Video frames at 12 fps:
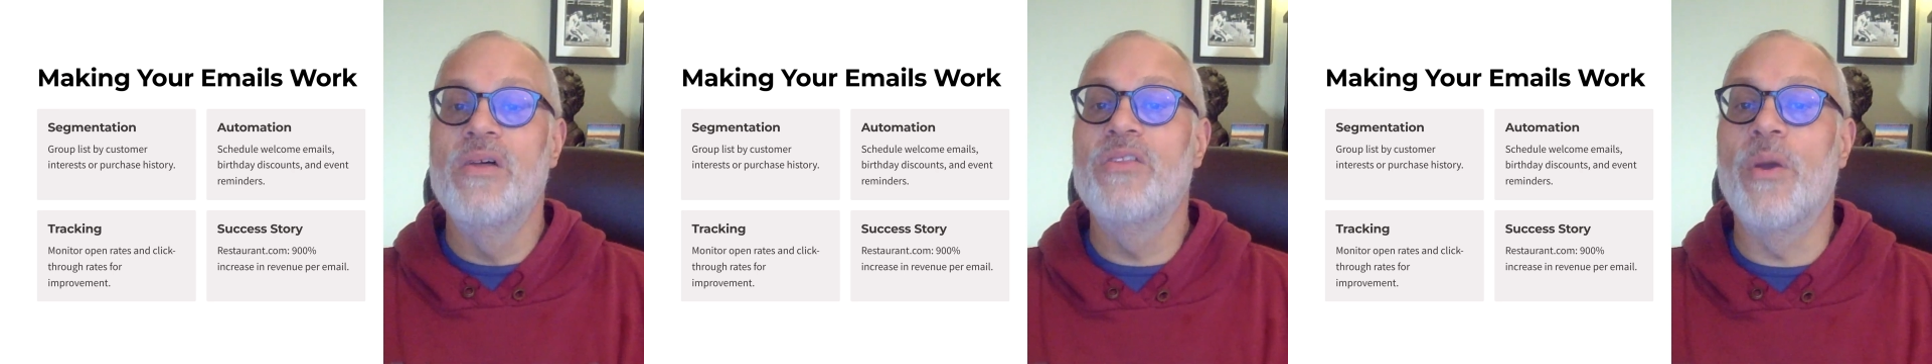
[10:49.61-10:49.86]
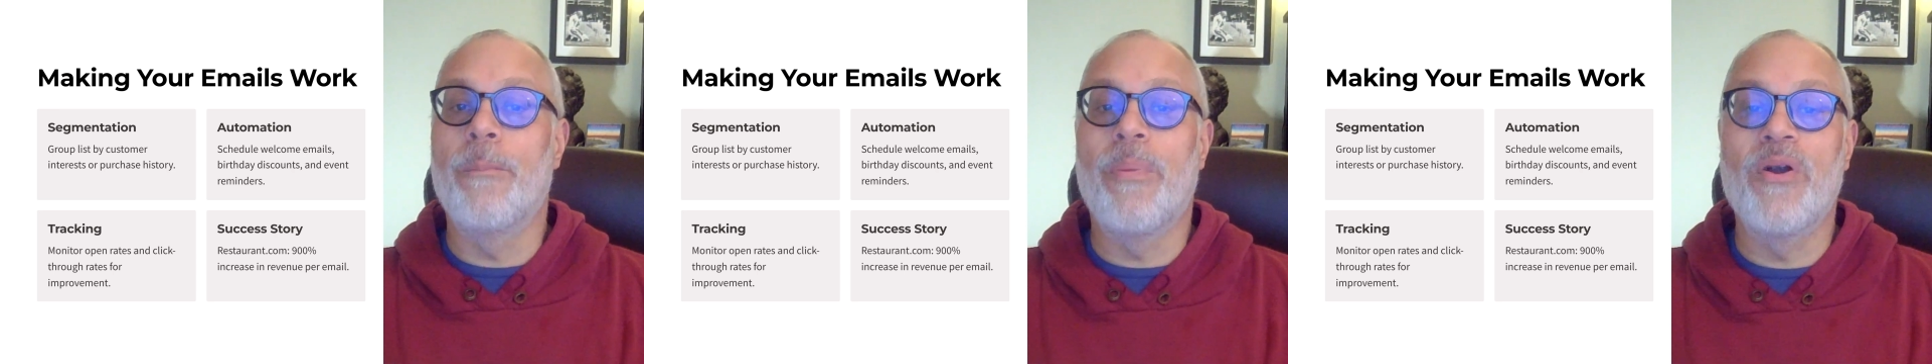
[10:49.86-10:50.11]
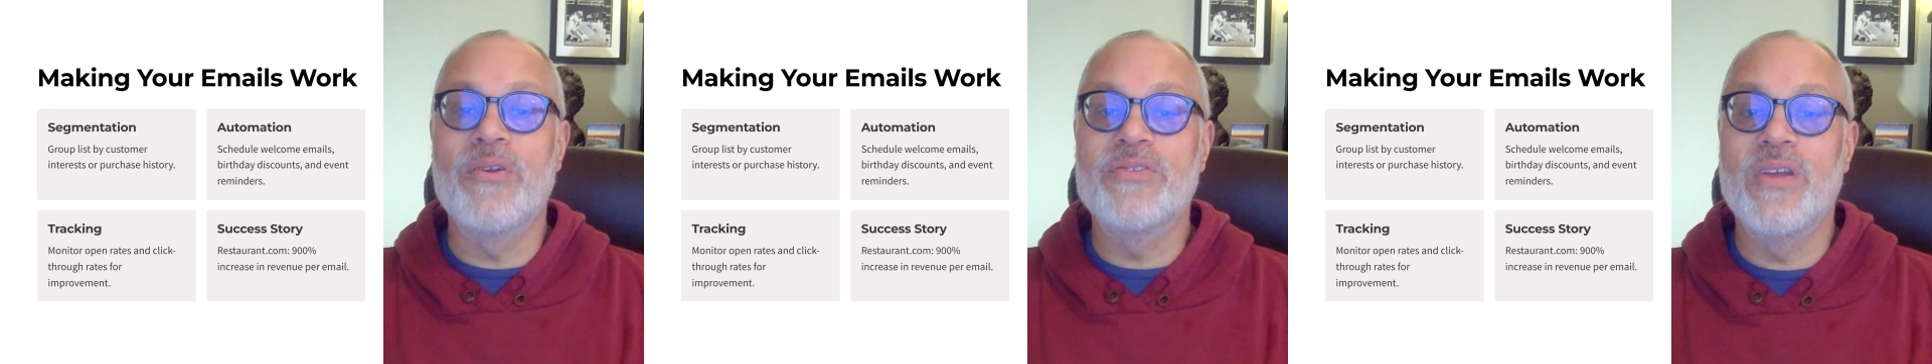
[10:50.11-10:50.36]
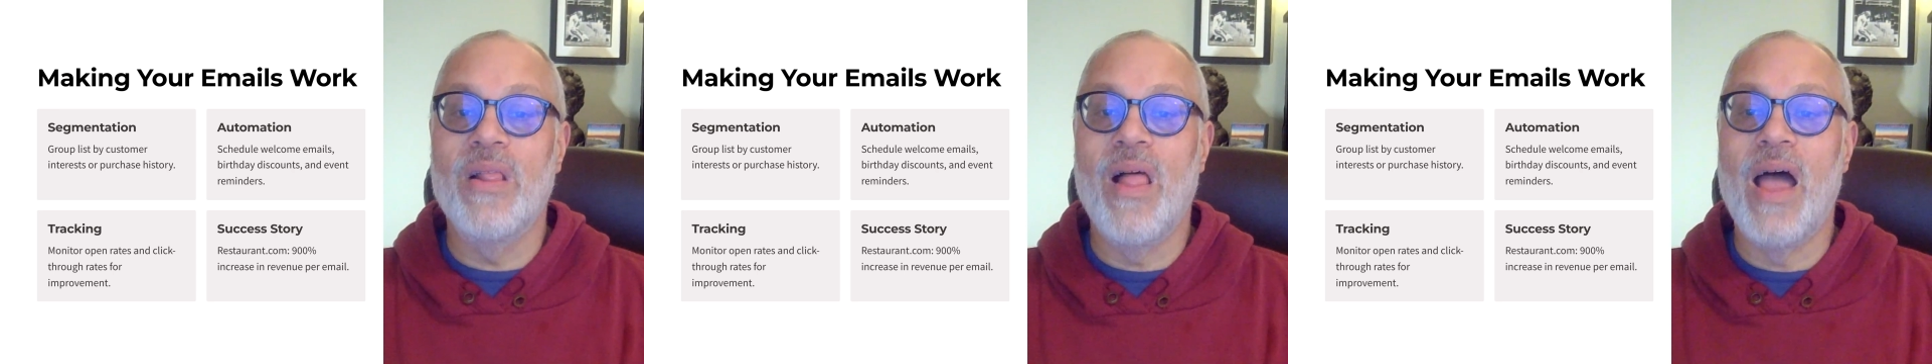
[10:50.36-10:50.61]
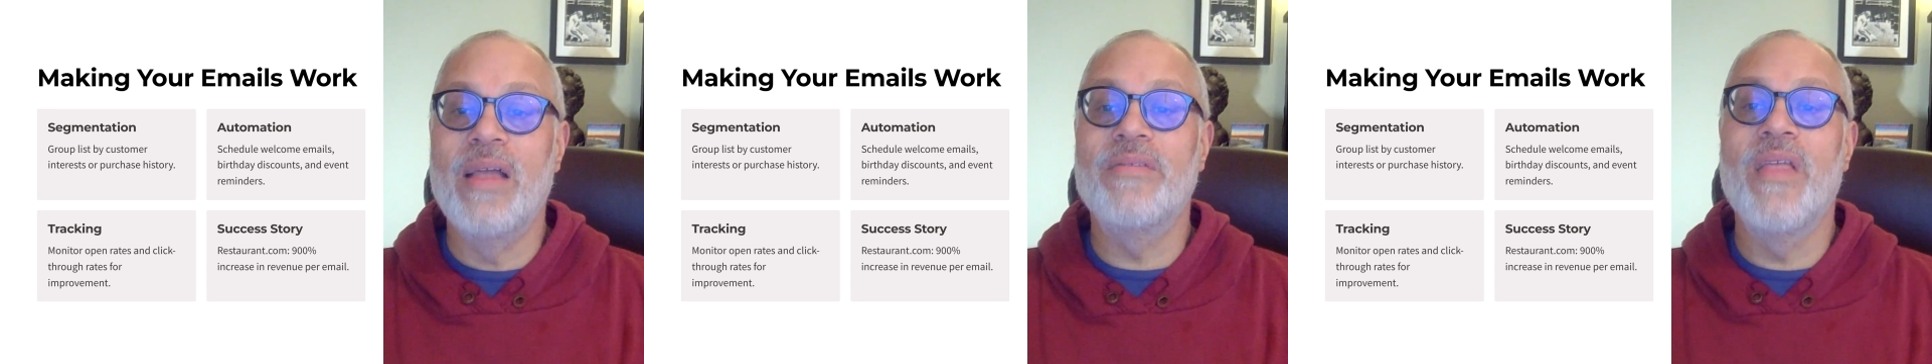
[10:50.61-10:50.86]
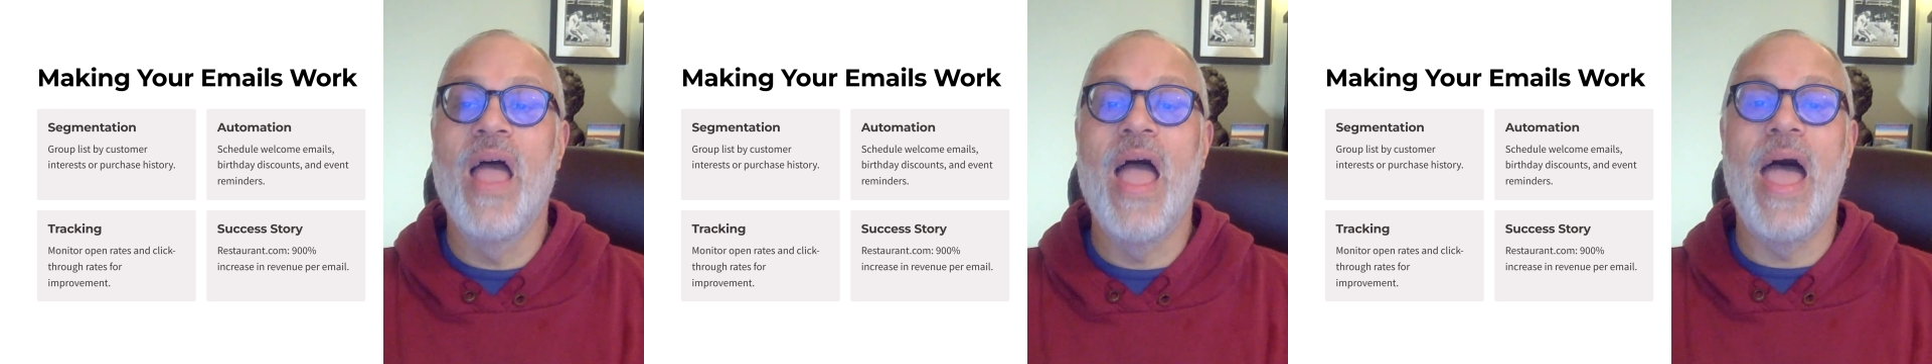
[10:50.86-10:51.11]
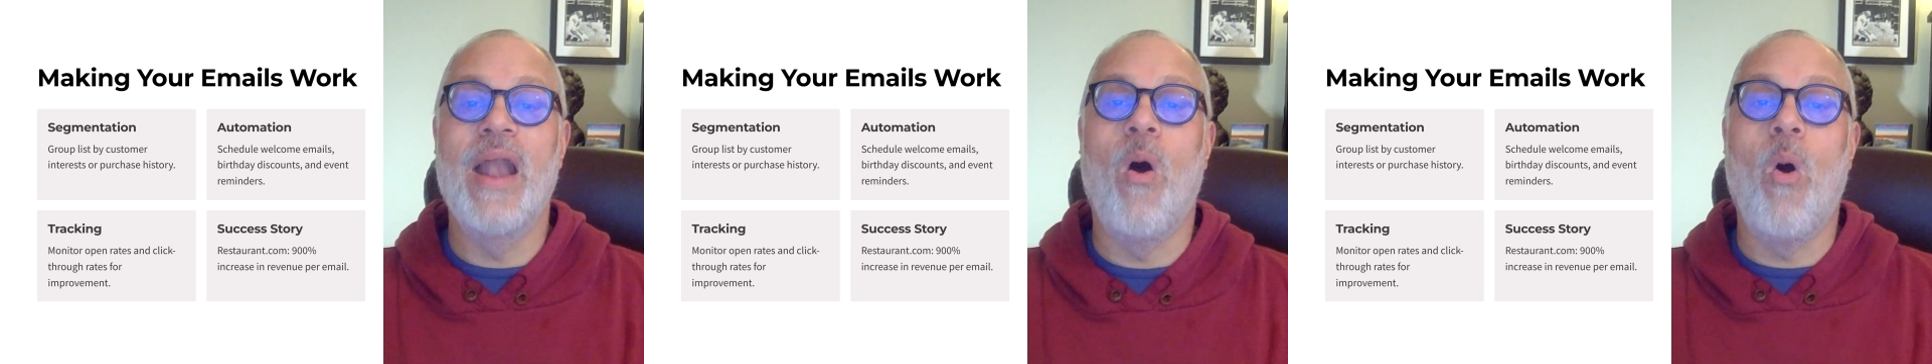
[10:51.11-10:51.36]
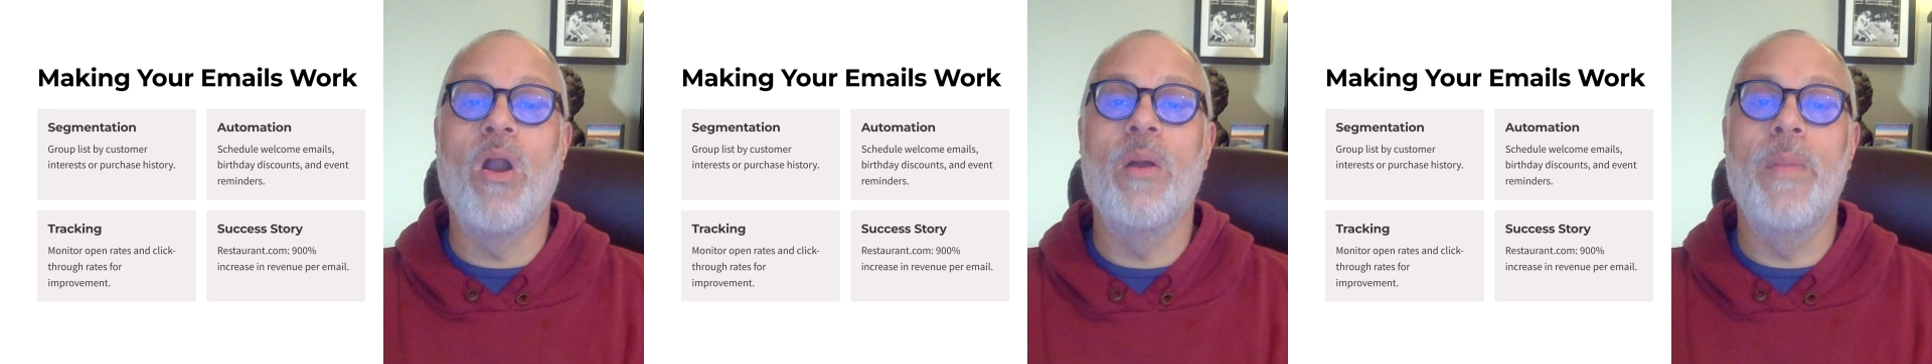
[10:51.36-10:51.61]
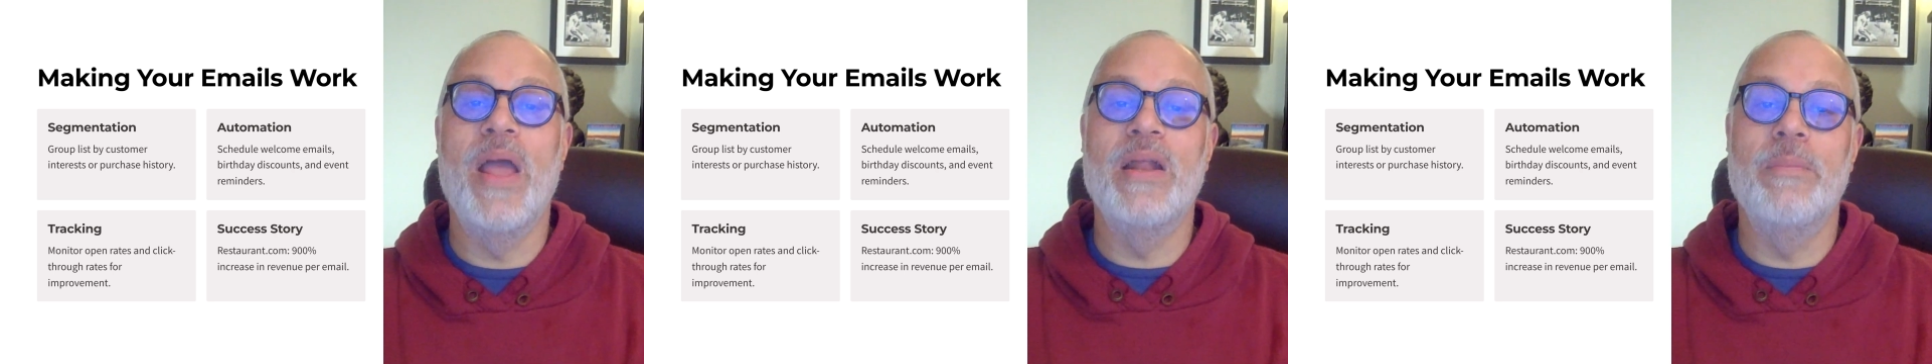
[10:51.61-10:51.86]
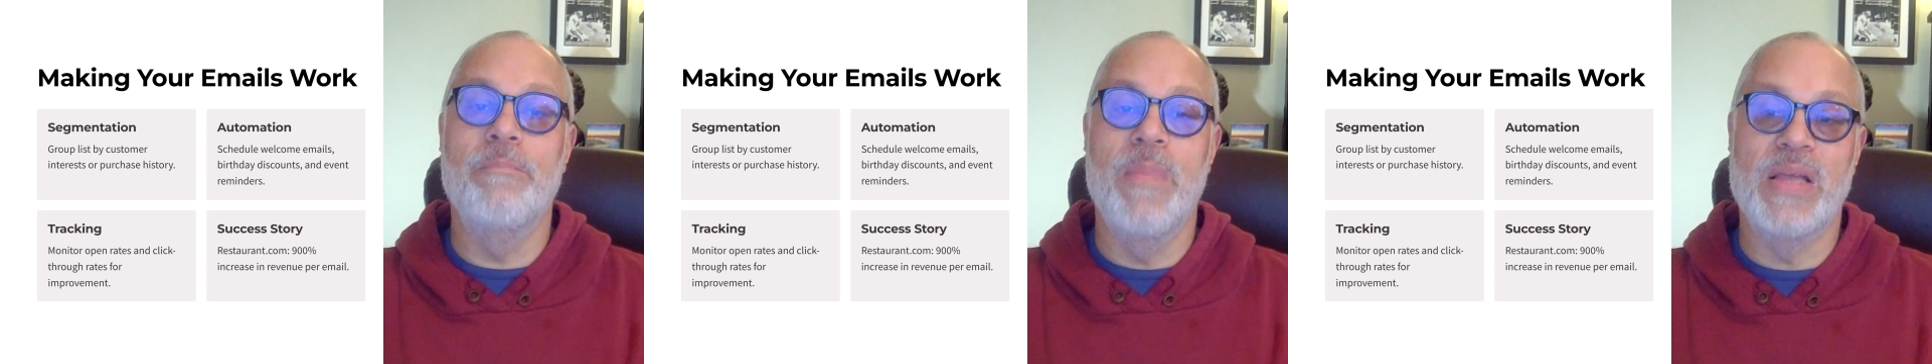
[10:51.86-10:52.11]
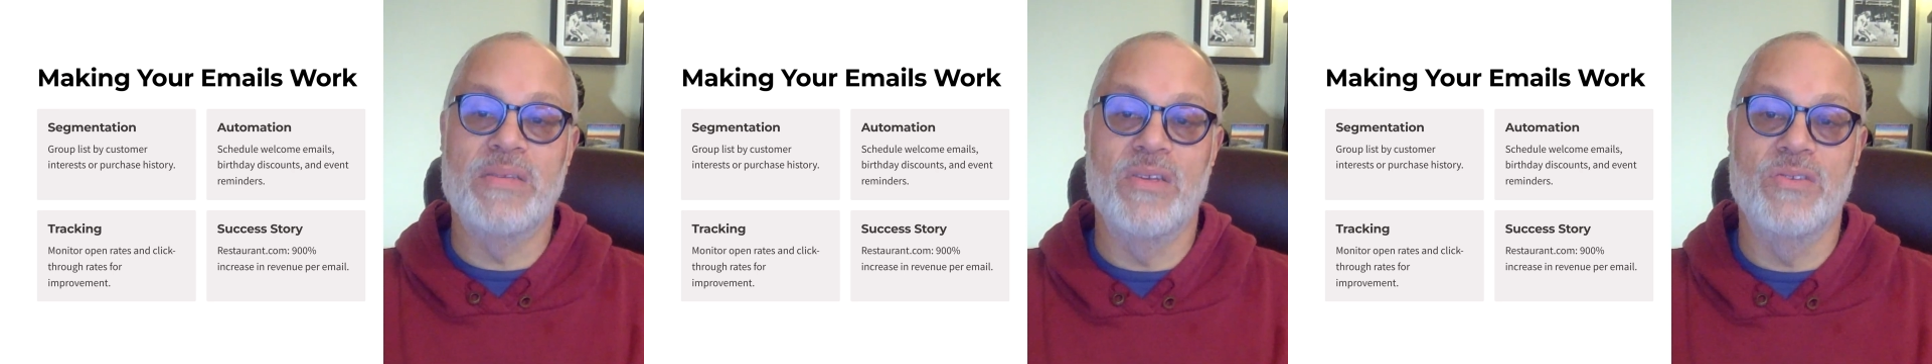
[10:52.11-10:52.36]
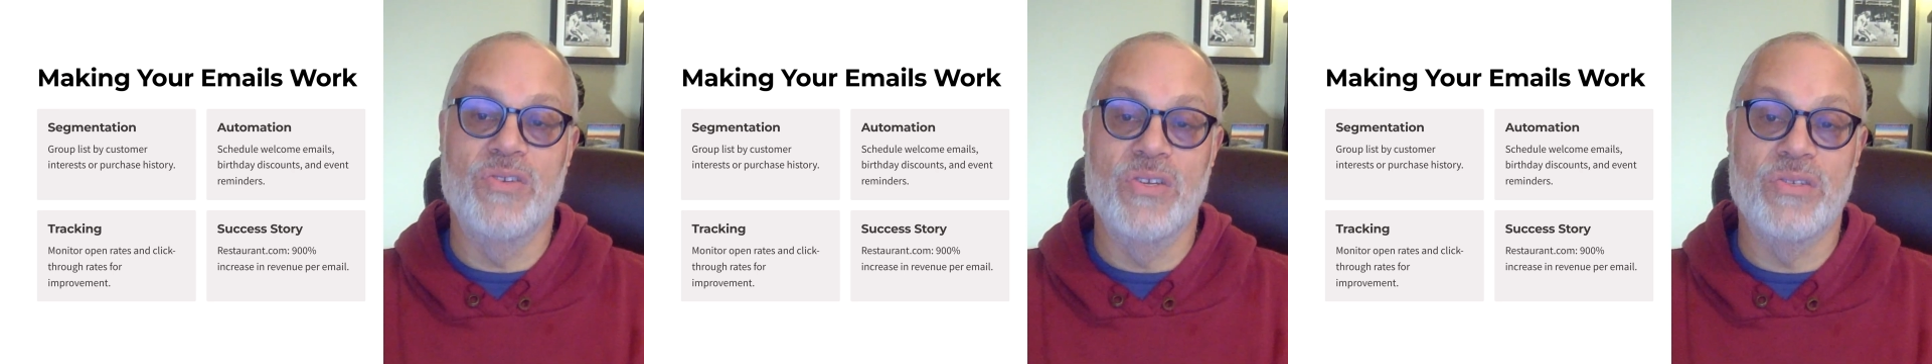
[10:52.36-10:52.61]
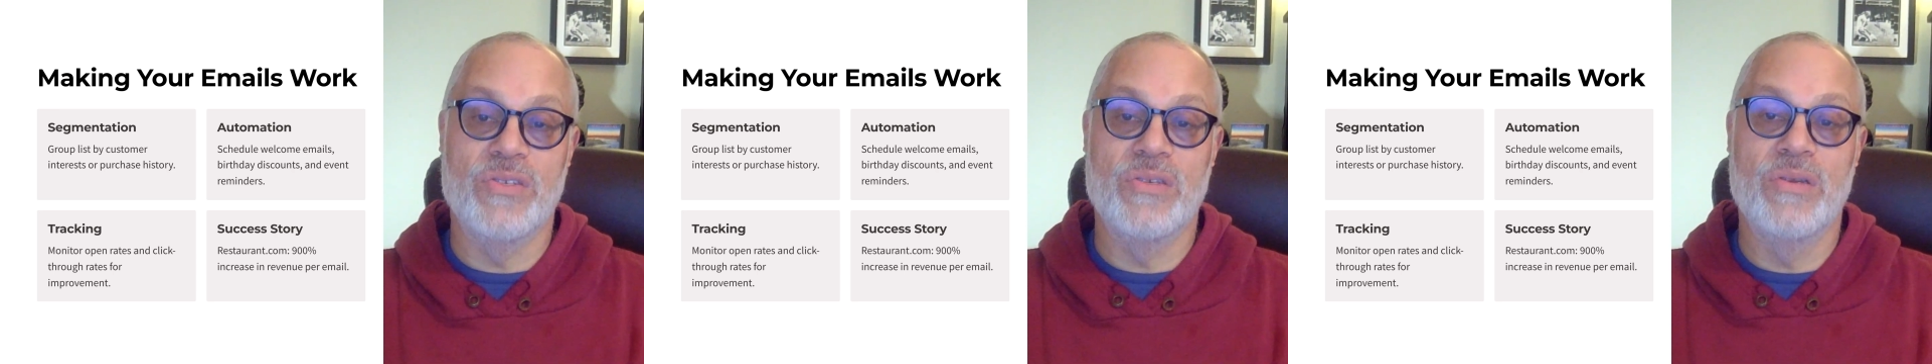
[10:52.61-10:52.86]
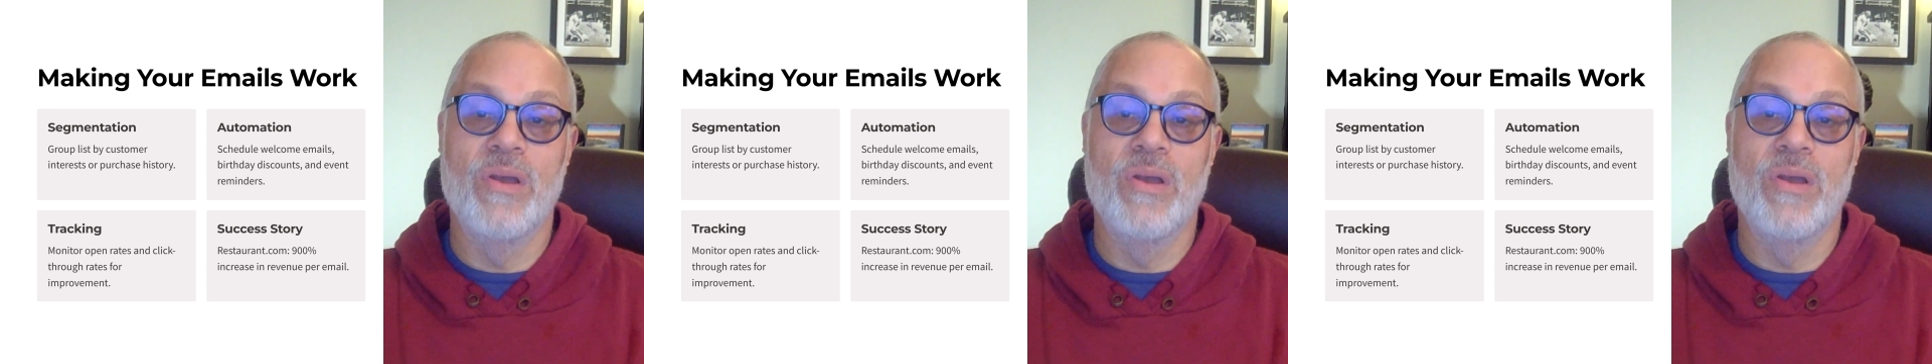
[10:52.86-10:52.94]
to personalized and automated messages.